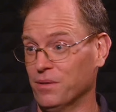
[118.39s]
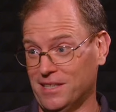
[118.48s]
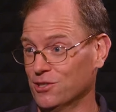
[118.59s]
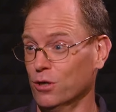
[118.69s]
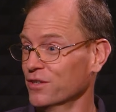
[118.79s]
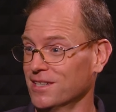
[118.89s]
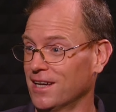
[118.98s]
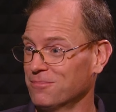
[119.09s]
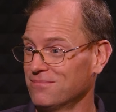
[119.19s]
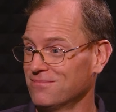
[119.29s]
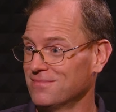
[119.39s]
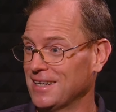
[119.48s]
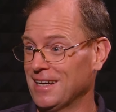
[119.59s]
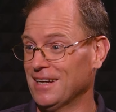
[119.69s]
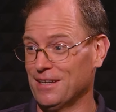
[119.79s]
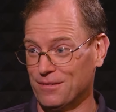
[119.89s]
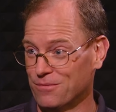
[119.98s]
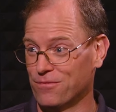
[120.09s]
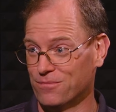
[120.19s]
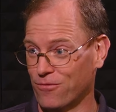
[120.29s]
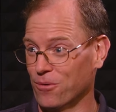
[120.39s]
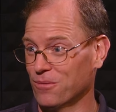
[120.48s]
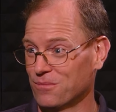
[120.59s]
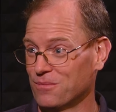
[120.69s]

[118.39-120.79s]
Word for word: police overtime. Uh, the city for, will.